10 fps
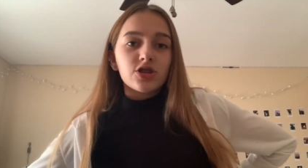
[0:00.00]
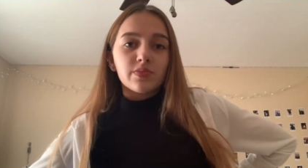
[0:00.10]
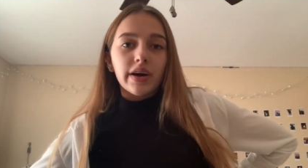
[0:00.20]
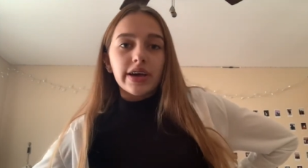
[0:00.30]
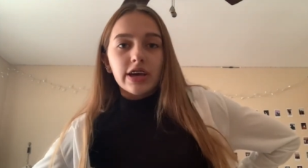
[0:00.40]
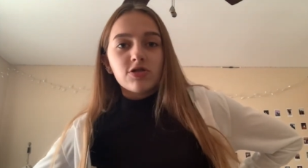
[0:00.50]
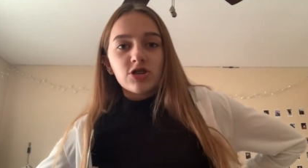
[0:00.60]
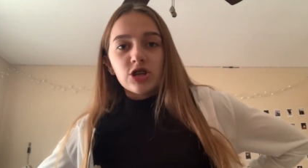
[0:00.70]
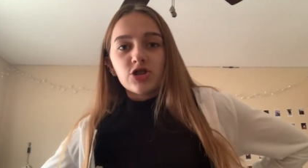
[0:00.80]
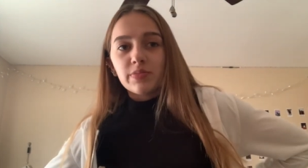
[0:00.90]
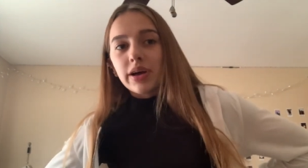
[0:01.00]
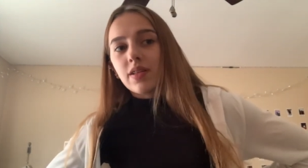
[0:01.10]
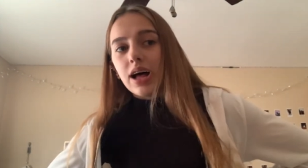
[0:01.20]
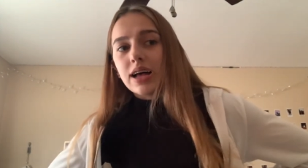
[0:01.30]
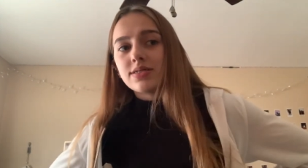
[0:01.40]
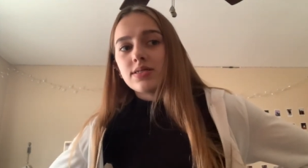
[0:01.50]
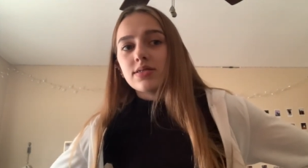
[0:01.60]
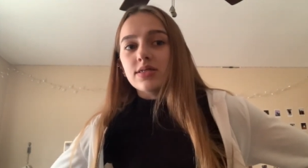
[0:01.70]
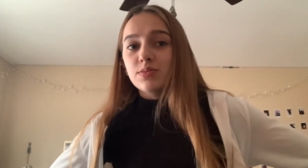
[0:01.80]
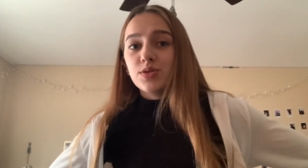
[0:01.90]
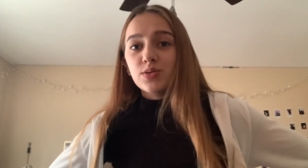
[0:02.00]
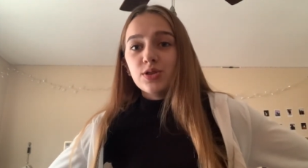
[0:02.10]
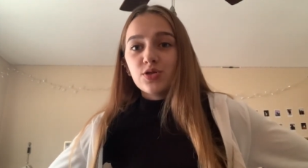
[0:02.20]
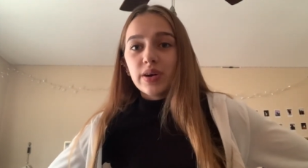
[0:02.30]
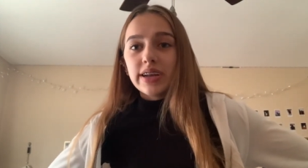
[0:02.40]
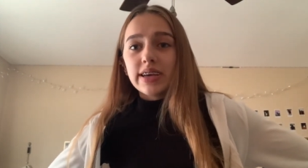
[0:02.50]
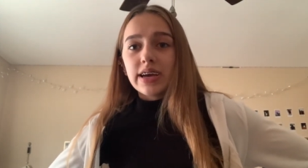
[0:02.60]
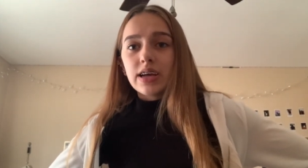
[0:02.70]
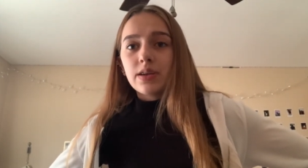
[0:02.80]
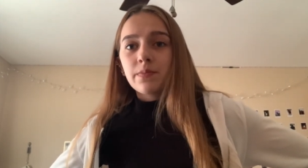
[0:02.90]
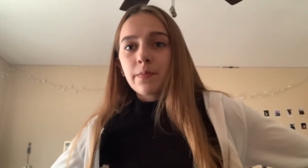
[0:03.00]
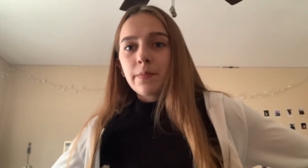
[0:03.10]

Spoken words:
My English teacher in my class seemed to enjoy it again.